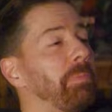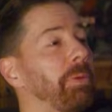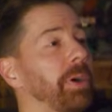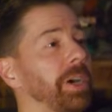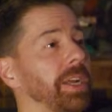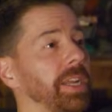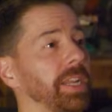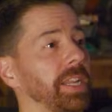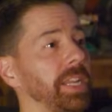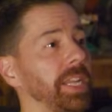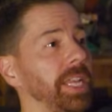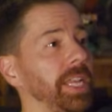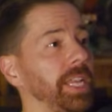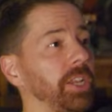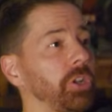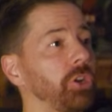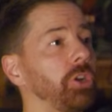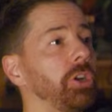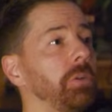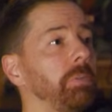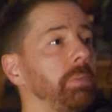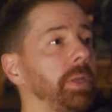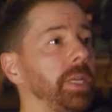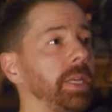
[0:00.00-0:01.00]
But it
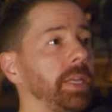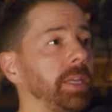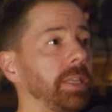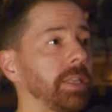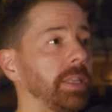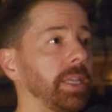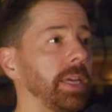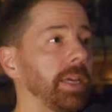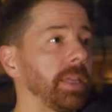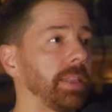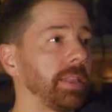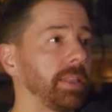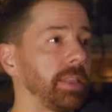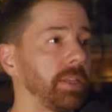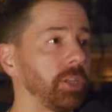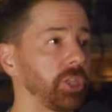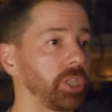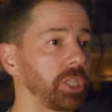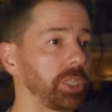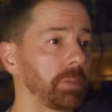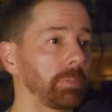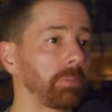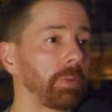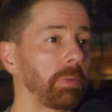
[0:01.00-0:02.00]
could be that the
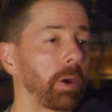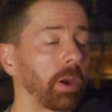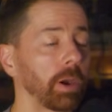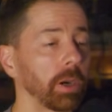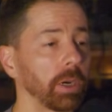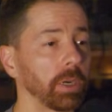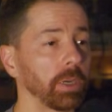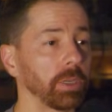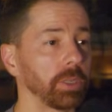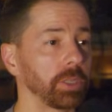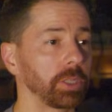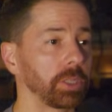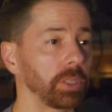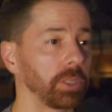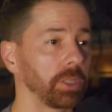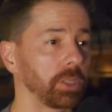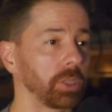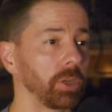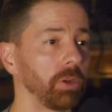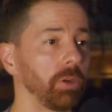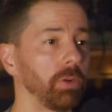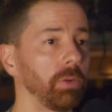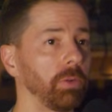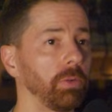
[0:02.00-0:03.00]
spars,
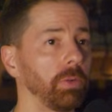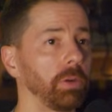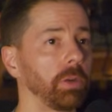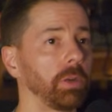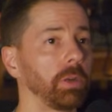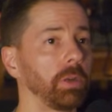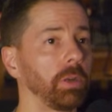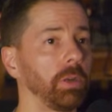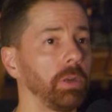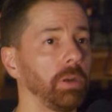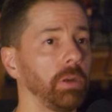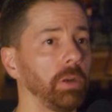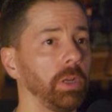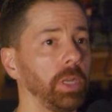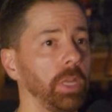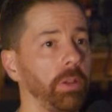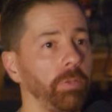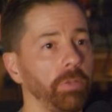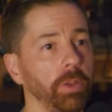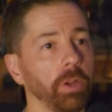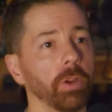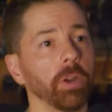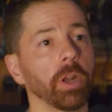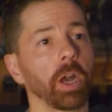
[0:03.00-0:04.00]
so
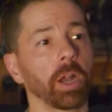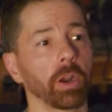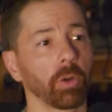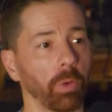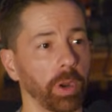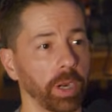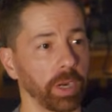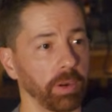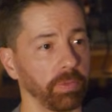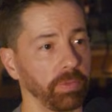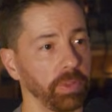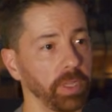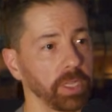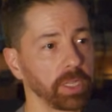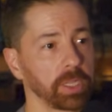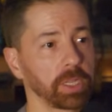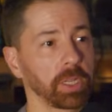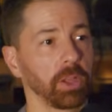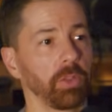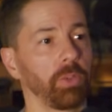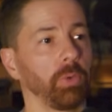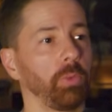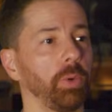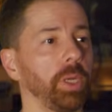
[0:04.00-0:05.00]
if you're not aware of
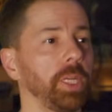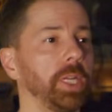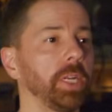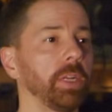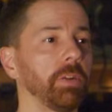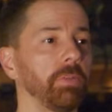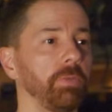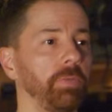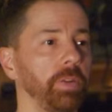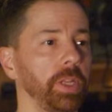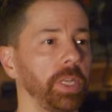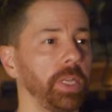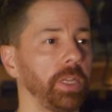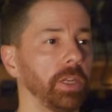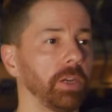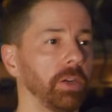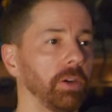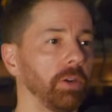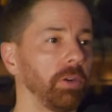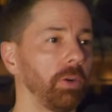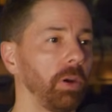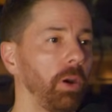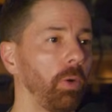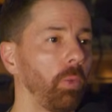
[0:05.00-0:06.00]
this, we did a
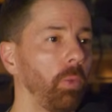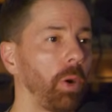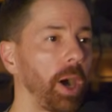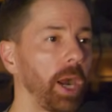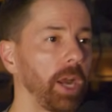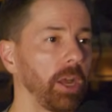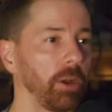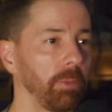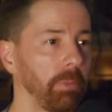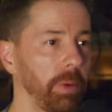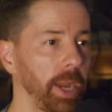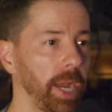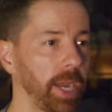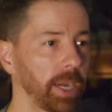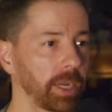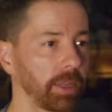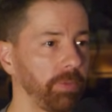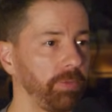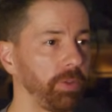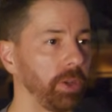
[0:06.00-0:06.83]
video a while back.